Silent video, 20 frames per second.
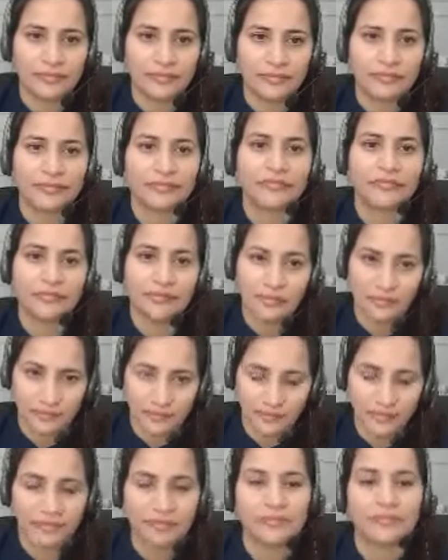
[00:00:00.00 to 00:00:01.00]

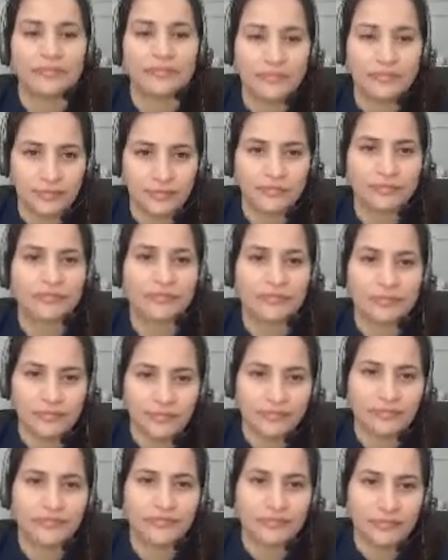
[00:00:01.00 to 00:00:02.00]

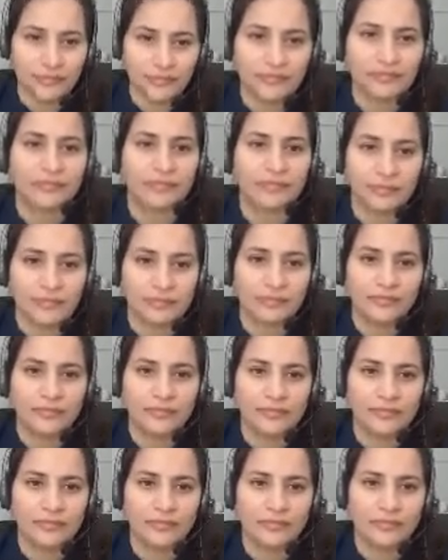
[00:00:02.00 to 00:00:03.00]

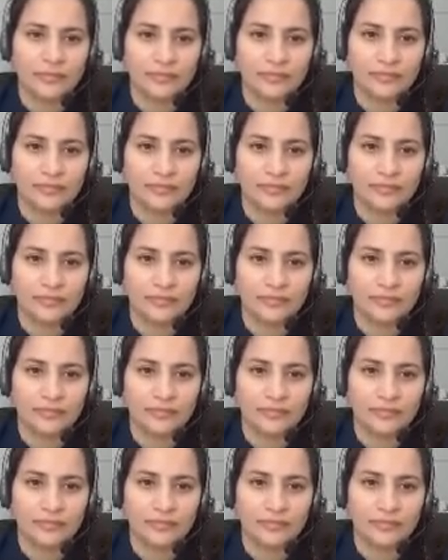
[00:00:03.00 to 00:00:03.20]
No words are spoken by the person on screen.